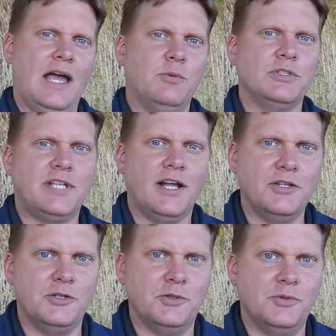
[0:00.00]
I will
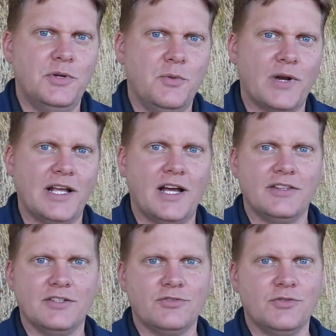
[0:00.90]
tell you, when I
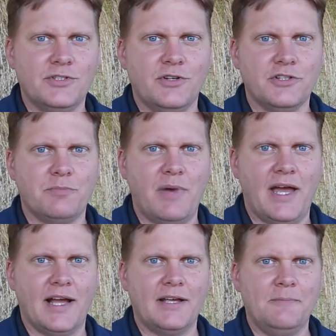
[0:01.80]
got the results
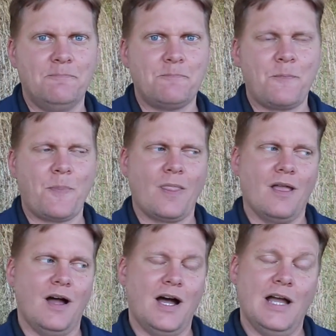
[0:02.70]
back,
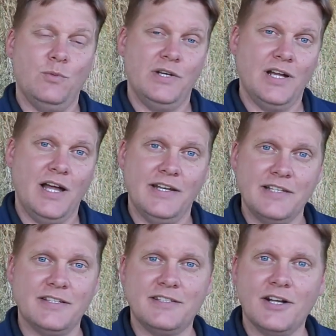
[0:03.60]
I would not
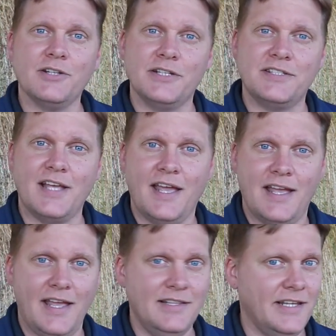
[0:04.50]
necessarily
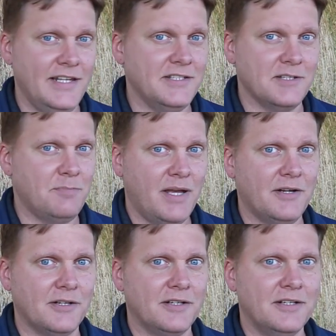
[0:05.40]
say, hey, ladies is
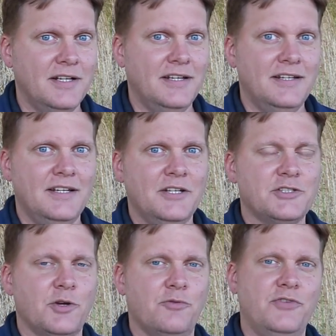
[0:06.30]
better.
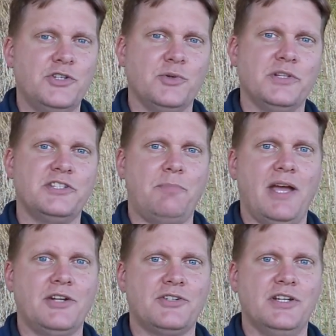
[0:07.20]
So visual
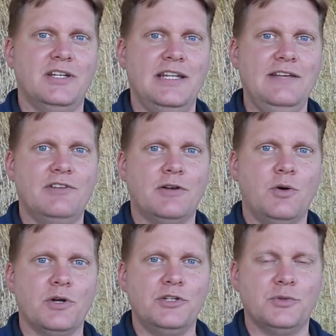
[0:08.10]
inspection, even
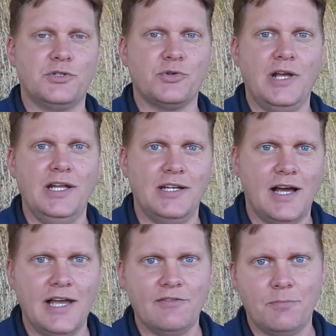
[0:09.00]
according to a trained
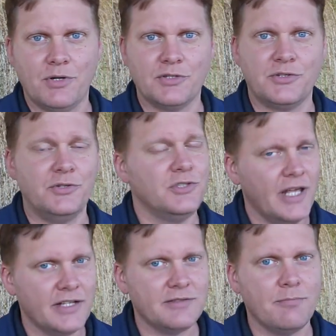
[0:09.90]
eye of a person,
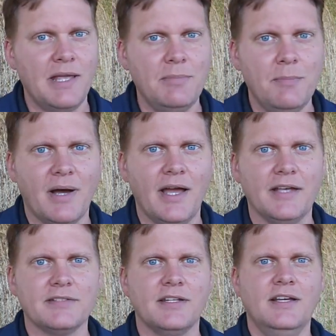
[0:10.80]
yes, may be
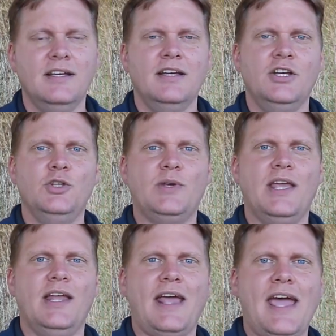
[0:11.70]
biased, you
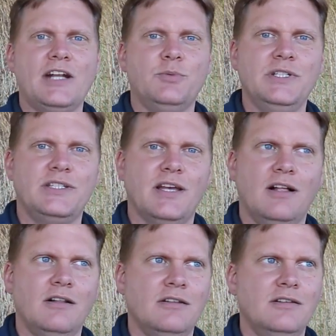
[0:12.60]
can't adequately
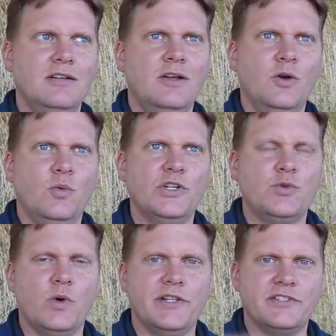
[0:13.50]
tell
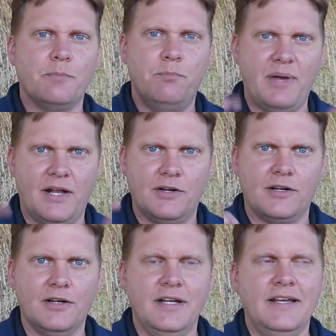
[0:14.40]
which one's
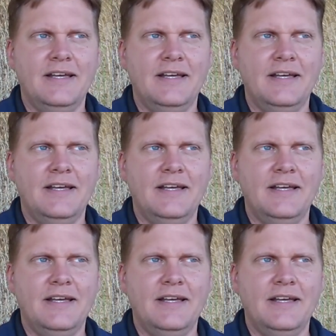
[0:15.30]
better.